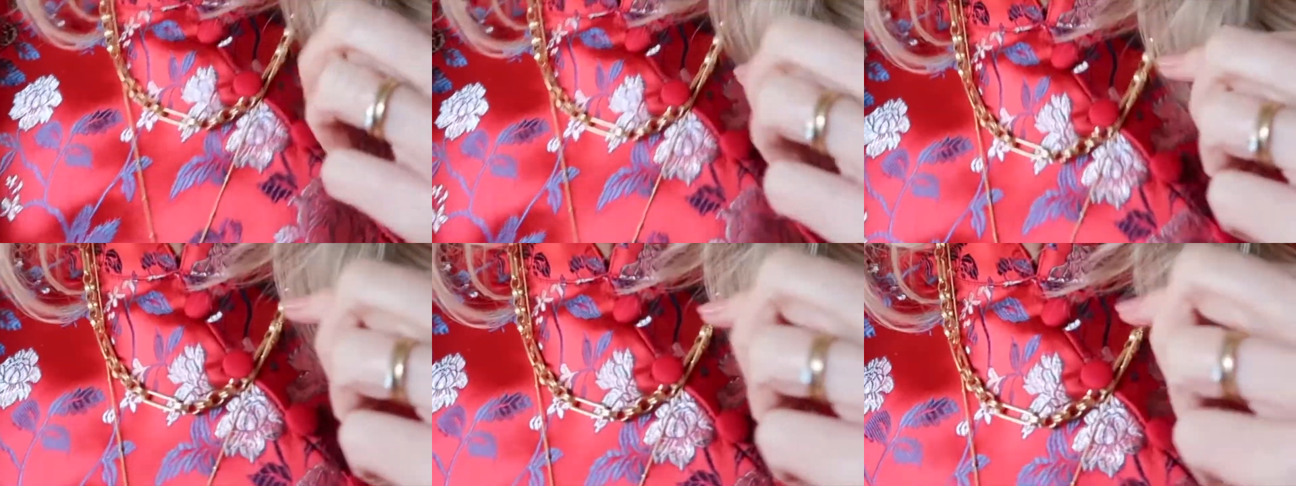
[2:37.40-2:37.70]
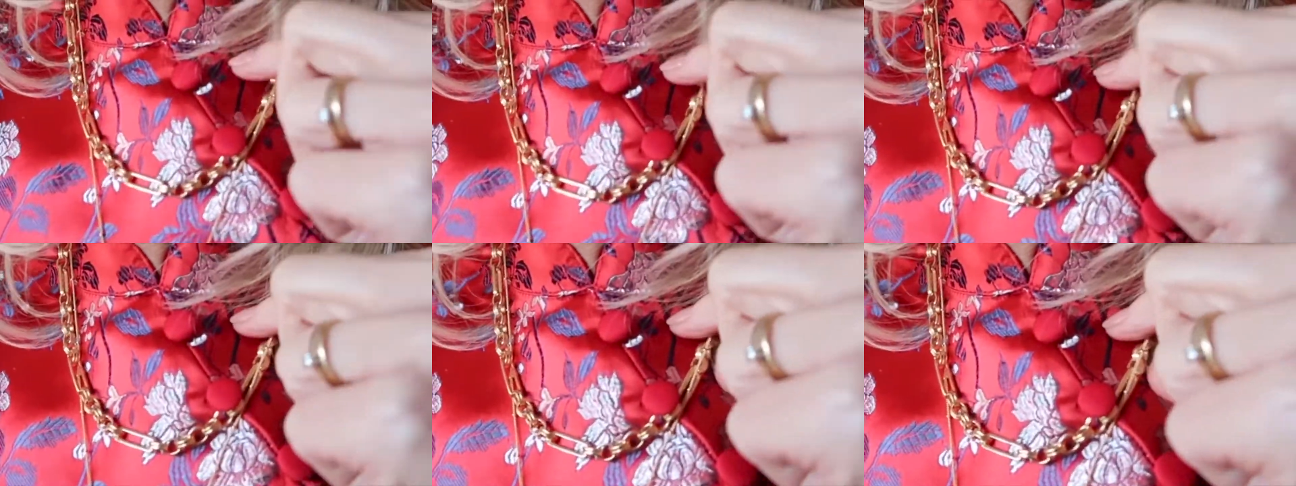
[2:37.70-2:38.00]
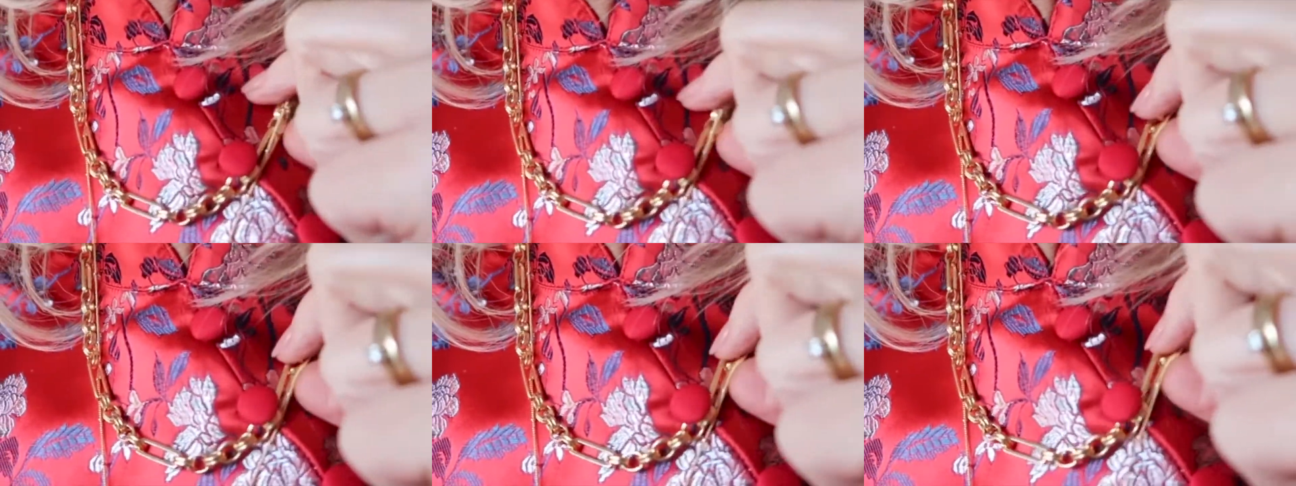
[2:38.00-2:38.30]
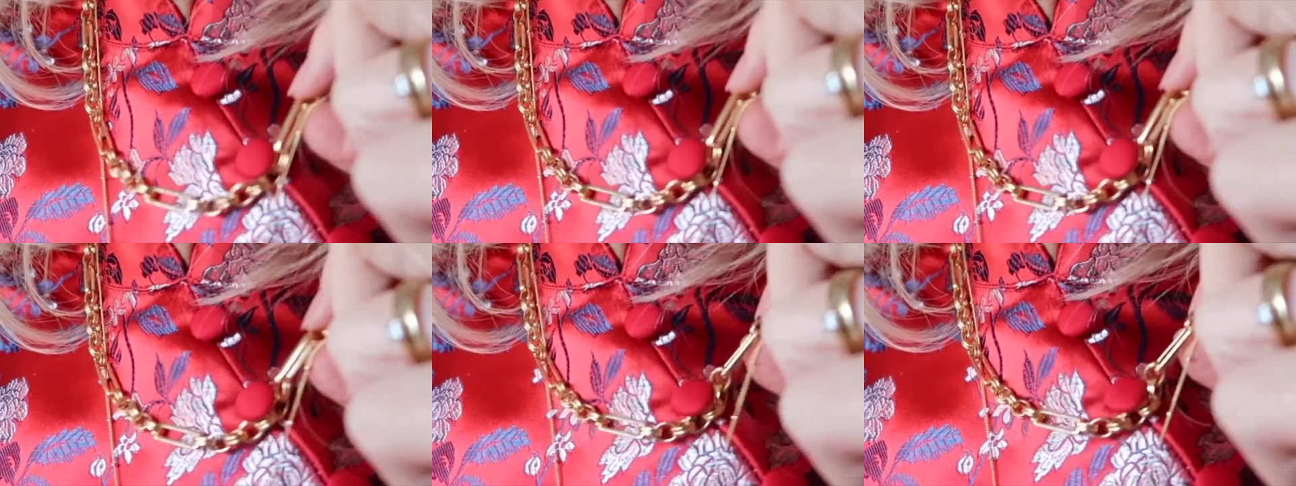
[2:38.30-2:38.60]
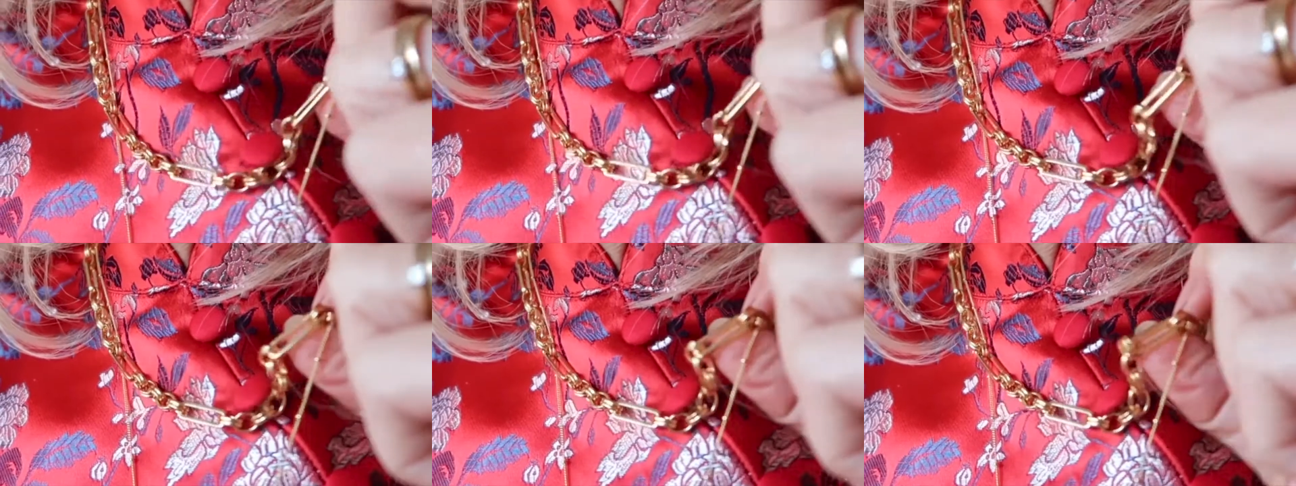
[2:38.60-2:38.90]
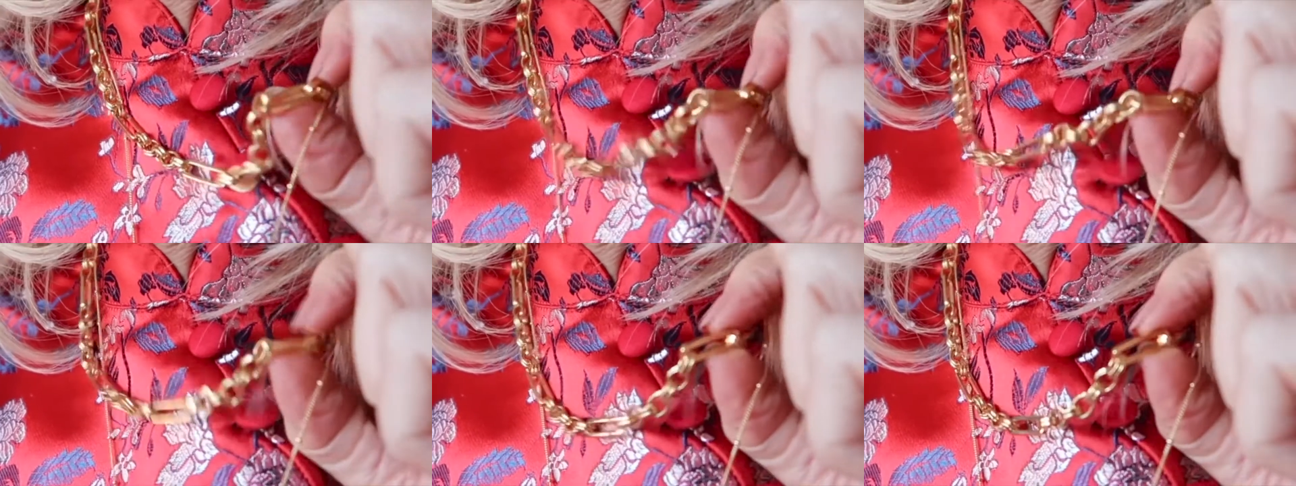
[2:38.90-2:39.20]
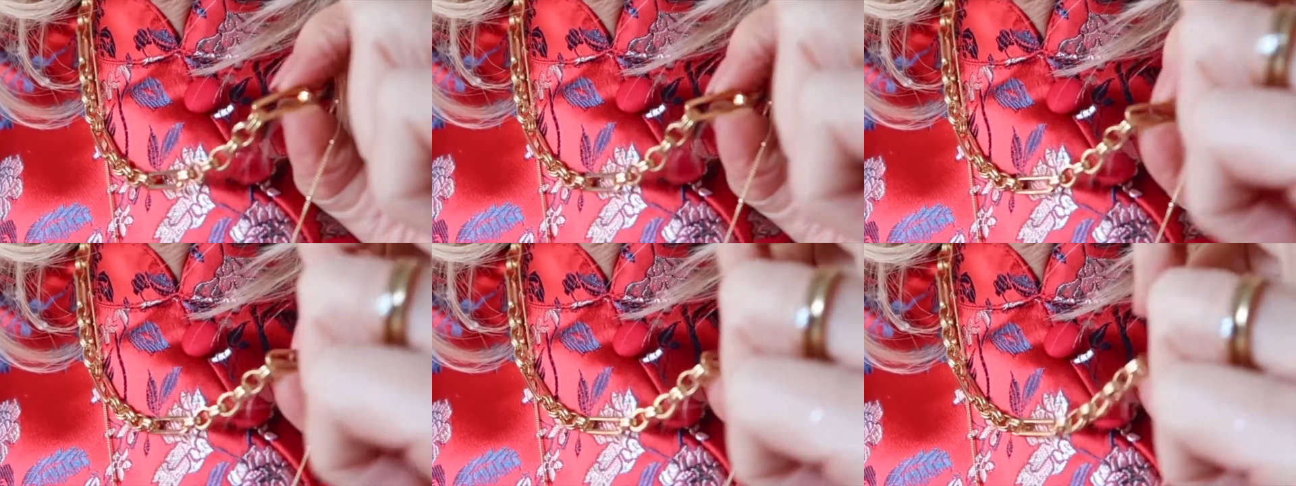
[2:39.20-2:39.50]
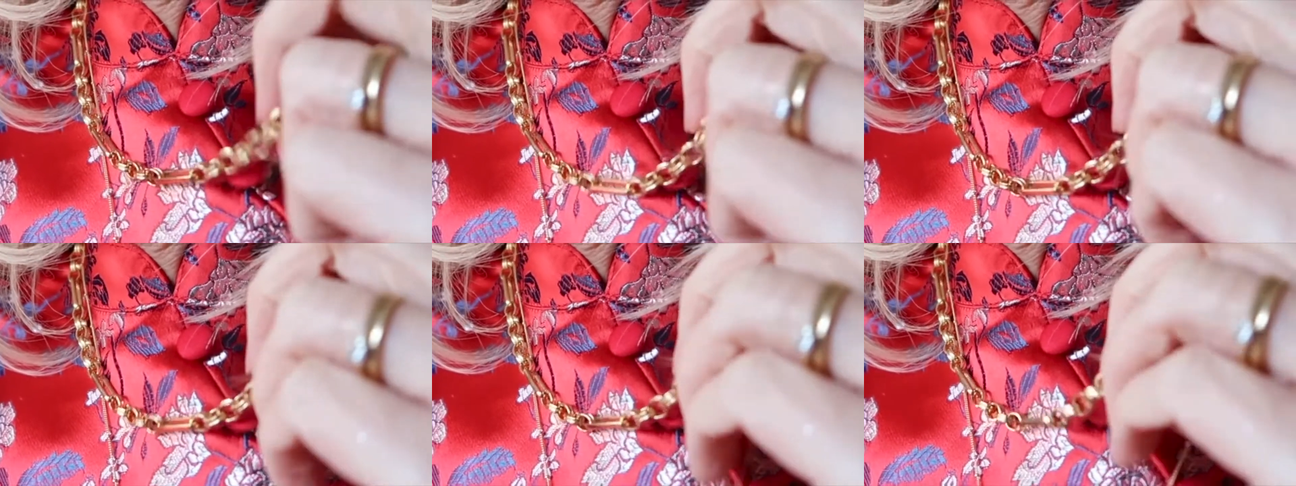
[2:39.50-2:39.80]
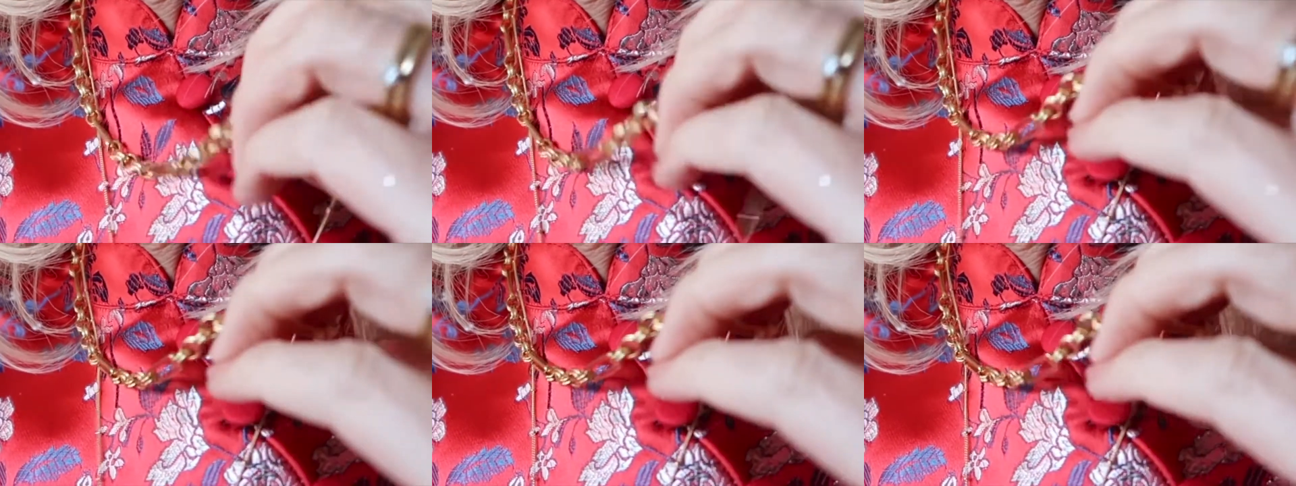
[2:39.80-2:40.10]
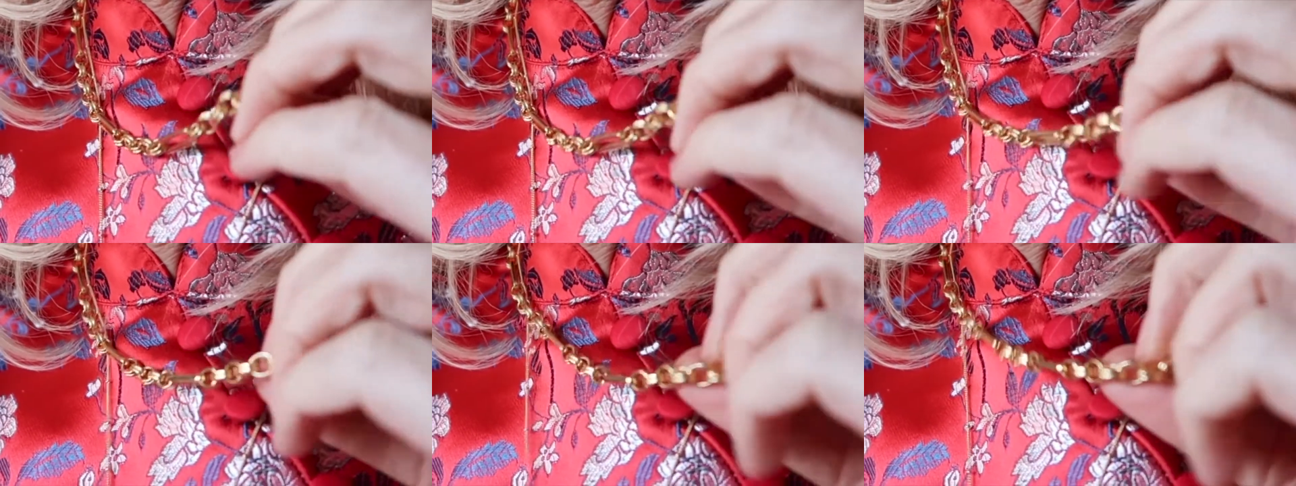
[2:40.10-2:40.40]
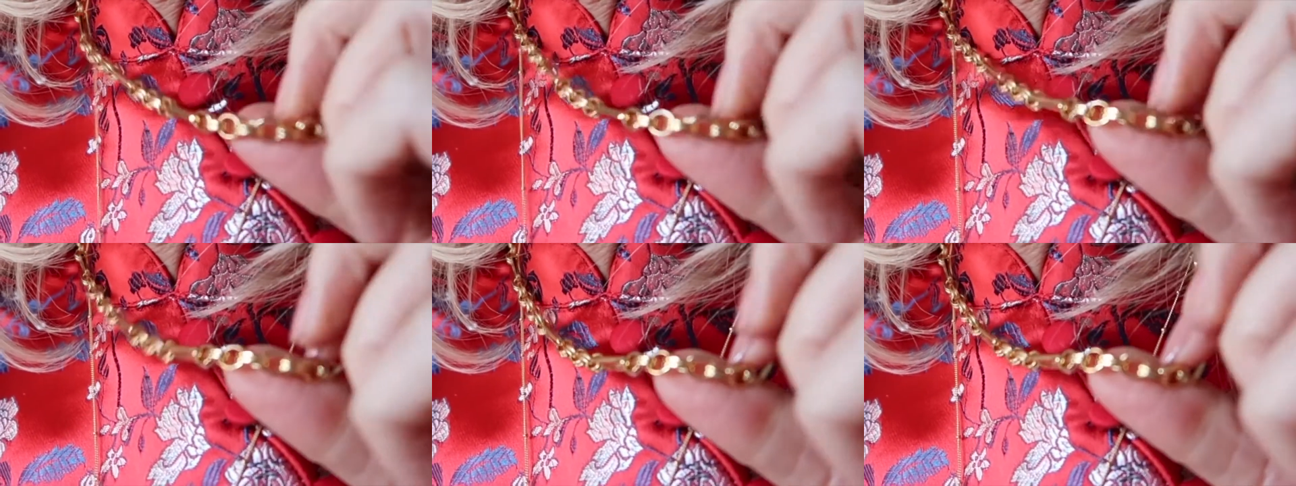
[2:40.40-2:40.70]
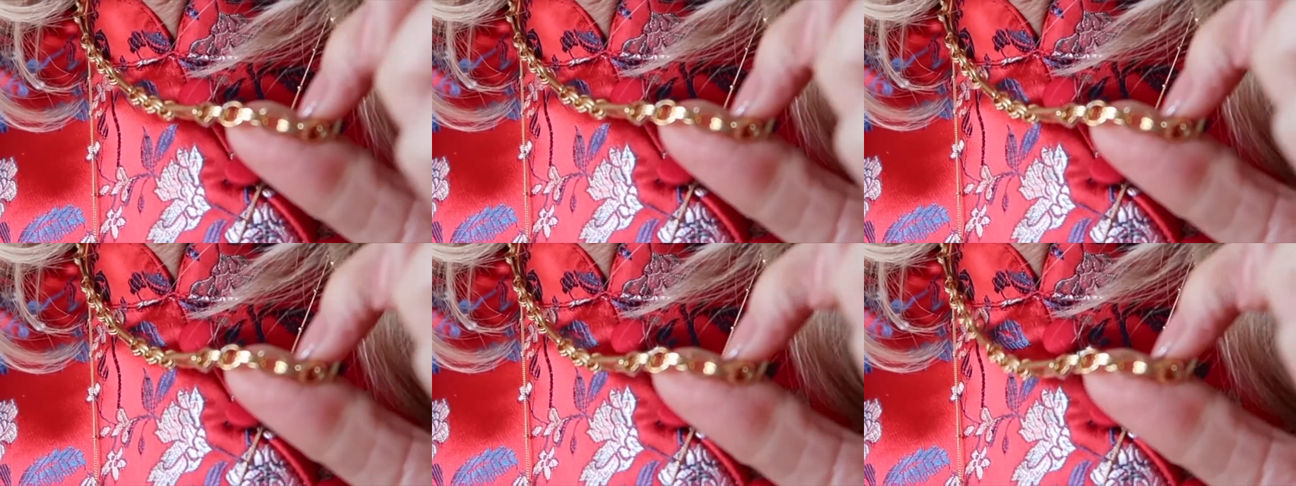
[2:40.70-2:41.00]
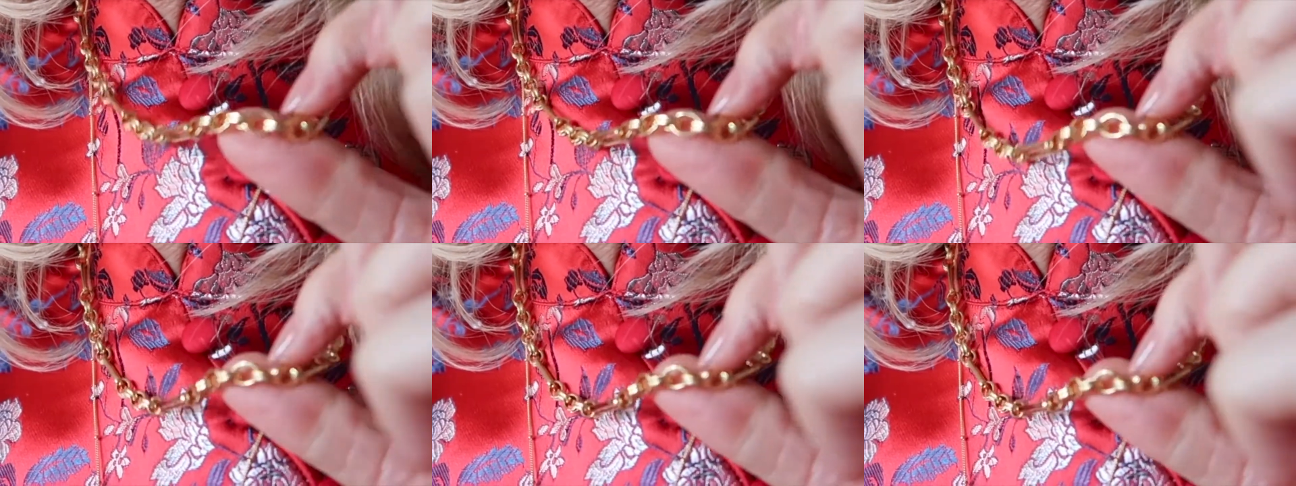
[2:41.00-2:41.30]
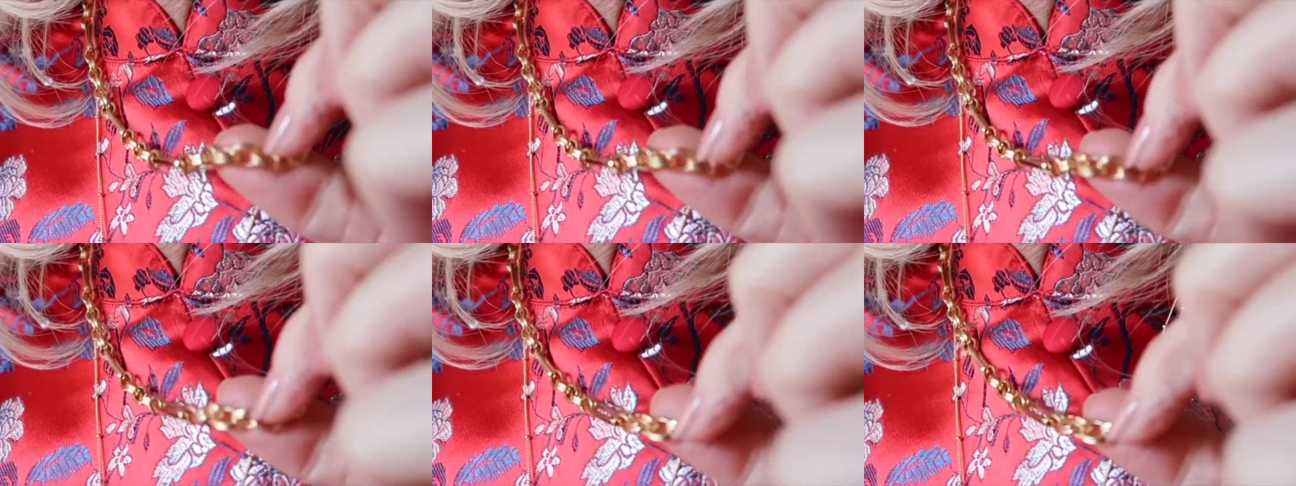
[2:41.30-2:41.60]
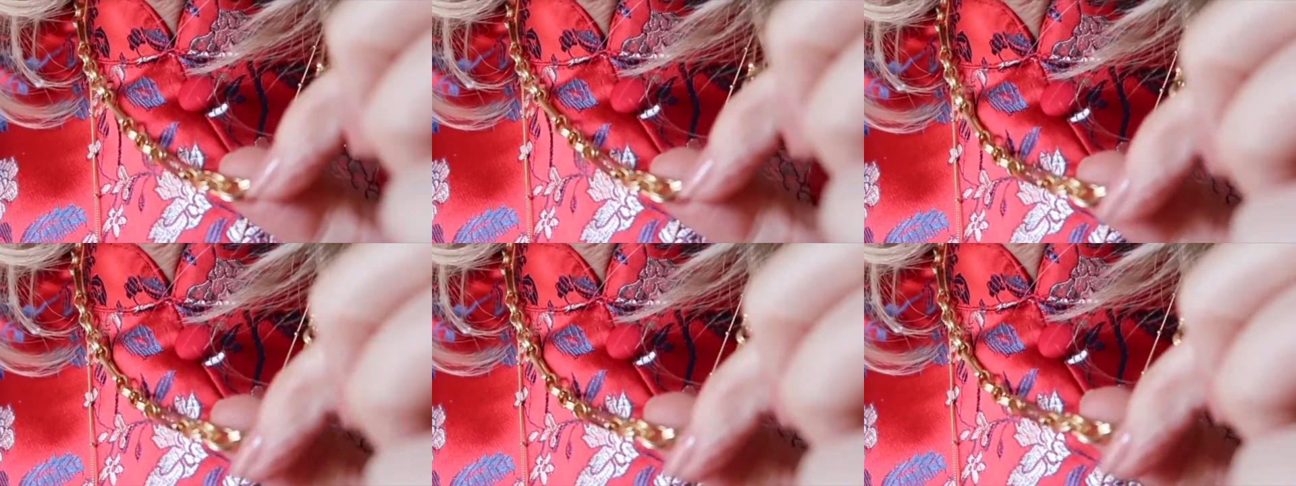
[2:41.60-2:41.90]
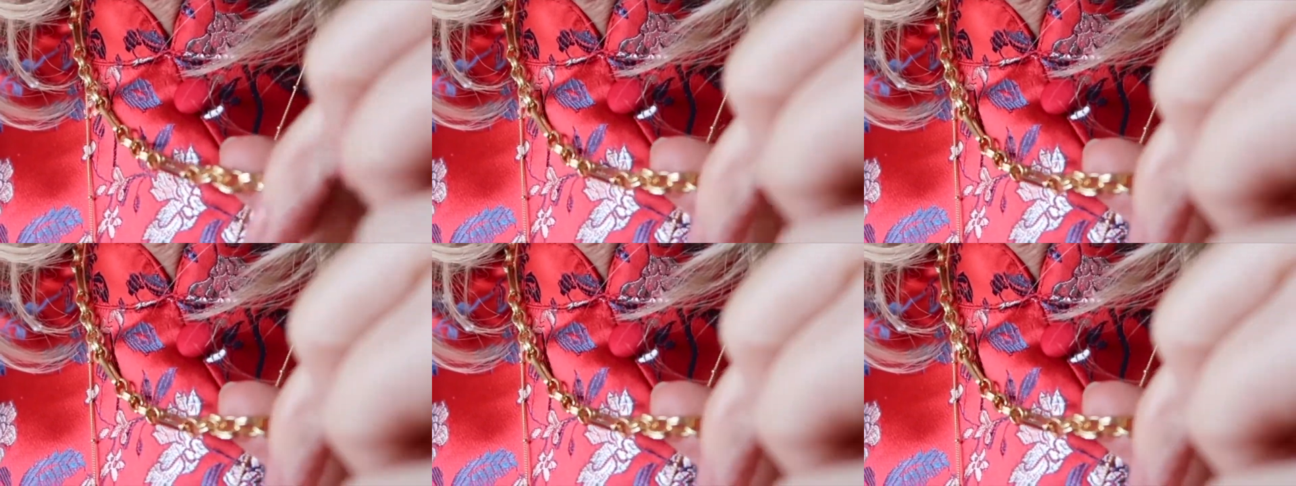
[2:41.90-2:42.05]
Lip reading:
No face is visible, so there are no lips to read.